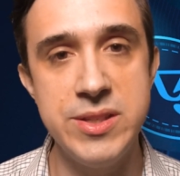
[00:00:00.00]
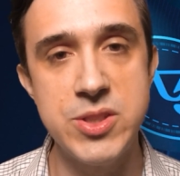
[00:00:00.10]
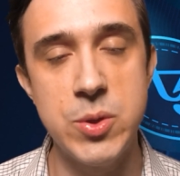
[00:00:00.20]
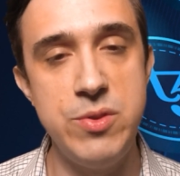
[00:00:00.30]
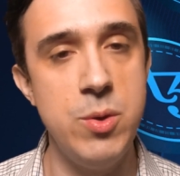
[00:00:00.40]

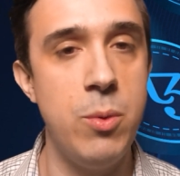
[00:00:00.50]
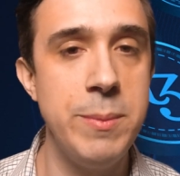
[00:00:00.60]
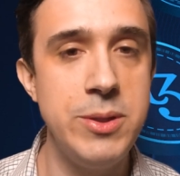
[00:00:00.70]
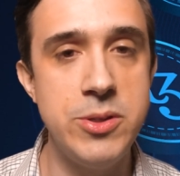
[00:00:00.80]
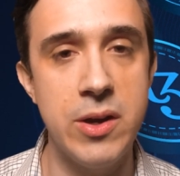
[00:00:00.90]
And so if you
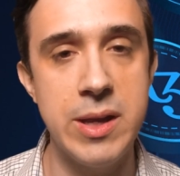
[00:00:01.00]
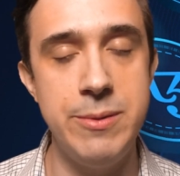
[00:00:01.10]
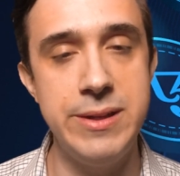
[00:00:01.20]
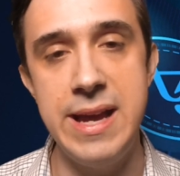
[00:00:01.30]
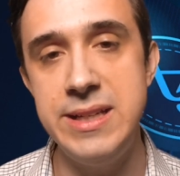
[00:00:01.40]
want me to talk
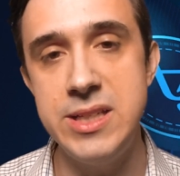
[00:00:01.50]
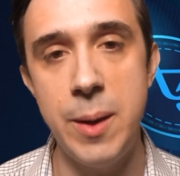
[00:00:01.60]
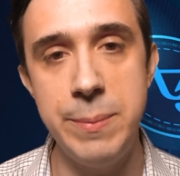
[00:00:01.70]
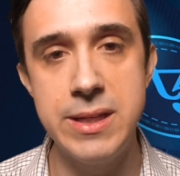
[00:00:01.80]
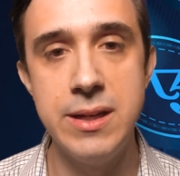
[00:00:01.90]
about any
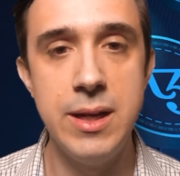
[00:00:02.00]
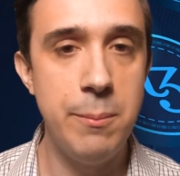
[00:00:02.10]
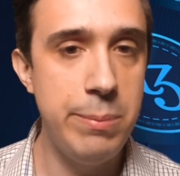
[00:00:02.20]
topic,